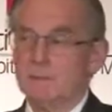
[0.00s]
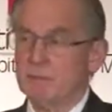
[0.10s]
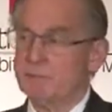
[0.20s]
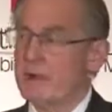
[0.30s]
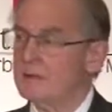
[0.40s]

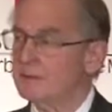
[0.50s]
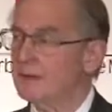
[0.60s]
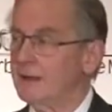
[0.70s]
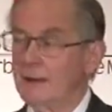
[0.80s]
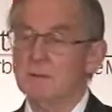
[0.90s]
prepared to
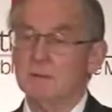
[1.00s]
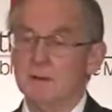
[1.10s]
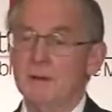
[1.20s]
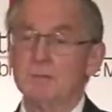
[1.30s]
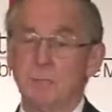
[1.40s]
get
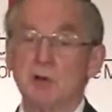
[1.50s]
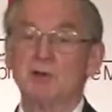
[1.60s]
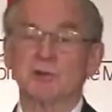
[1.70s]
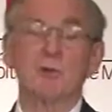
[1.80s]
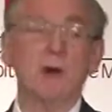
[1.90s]
out and
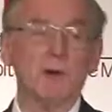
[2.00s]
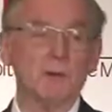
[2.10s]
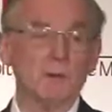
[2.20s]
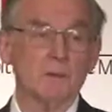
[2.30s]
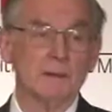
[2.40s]
push
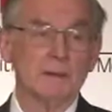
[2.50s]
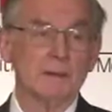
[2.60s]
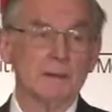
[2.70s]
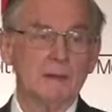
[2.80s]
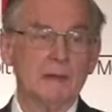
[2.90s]
Toronto
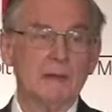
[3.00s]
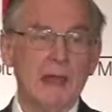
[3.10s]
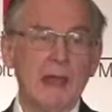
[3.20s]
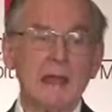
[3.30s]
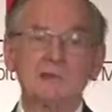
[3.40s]

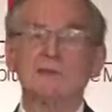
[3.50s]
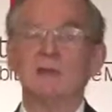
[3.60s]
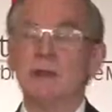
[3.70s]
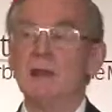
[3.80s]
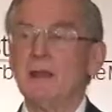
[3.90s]

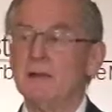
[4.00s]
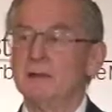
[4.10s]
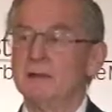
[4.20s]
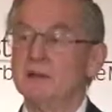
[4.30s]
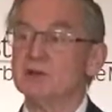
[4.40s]
as a
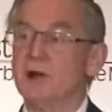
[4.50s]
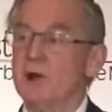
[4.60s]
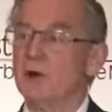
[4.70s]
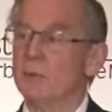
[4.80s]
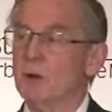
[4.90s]

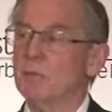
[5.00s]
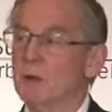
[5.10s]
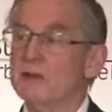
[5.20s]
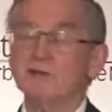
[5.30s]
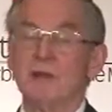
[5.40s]
desirable
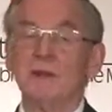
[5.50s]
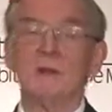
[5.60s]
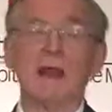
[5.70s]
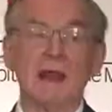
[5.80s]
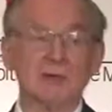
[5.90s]
place
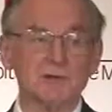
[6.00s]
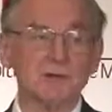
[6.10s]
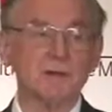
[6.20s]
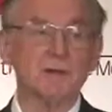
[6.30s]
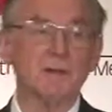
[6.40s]

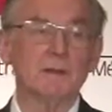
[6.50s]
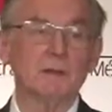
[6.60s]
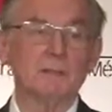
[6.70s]
internationally